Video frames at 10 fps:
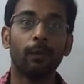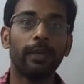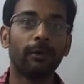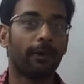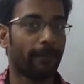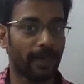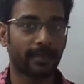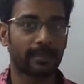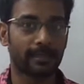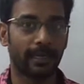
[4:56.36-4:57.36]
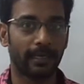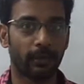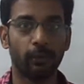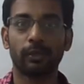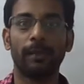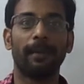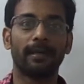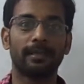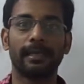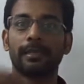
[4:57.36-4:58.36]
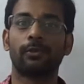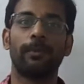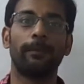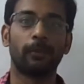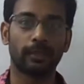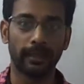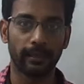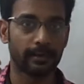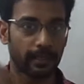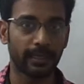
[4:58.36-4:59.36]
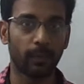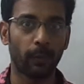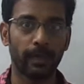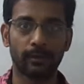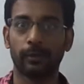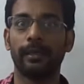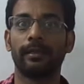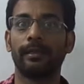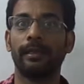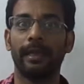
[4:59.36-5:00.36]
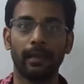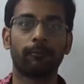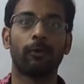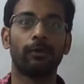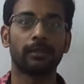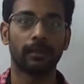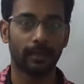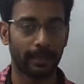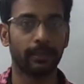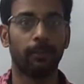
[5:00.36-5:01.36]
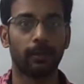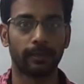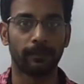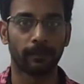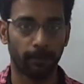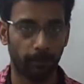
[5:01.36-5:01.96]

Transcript: we do a marker stand. Usually markers has to be positioned in a certain way so that the ink flows at the bottom,